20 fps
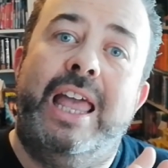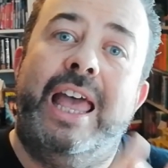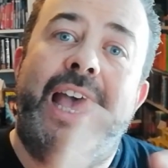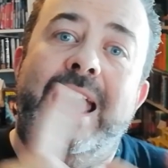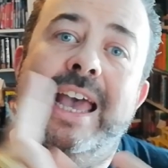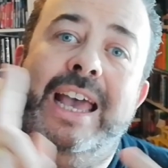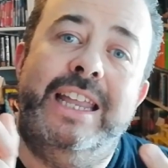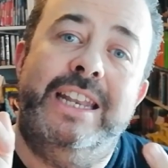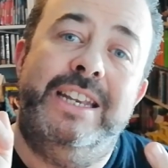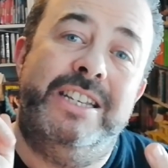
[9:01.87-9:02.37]

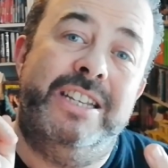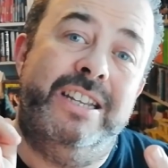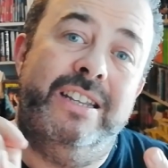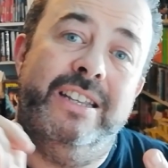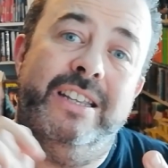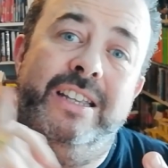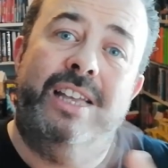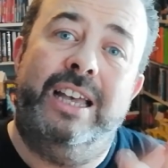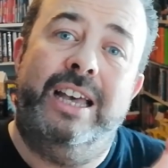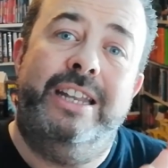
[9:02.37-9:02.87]
and
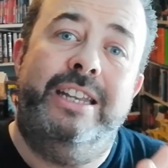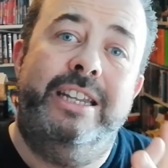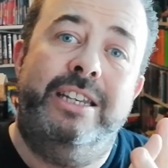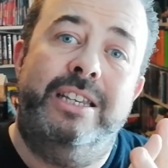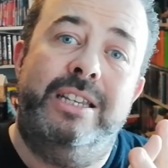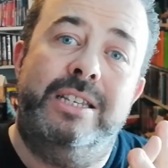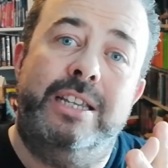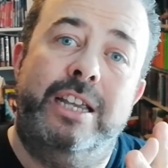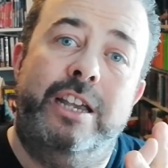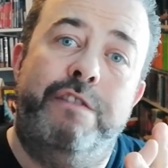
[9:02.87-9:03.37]
I need
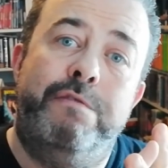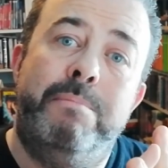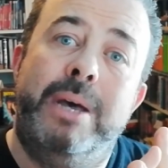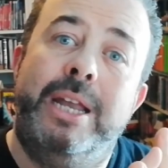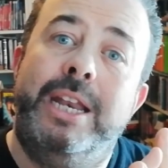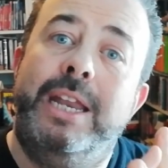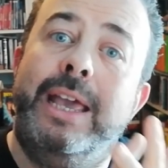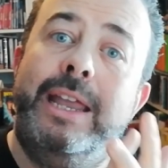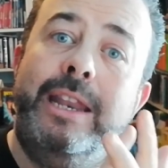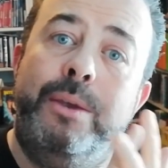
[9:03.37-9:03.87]
to save
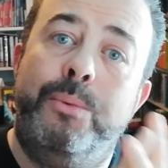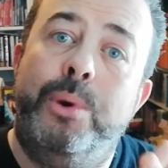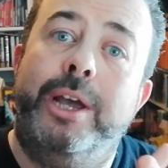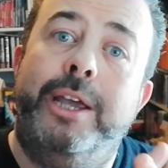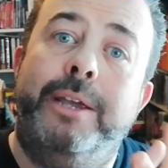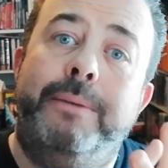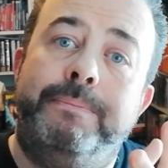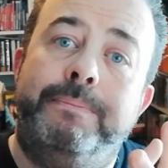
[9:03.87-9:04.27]
money anyway.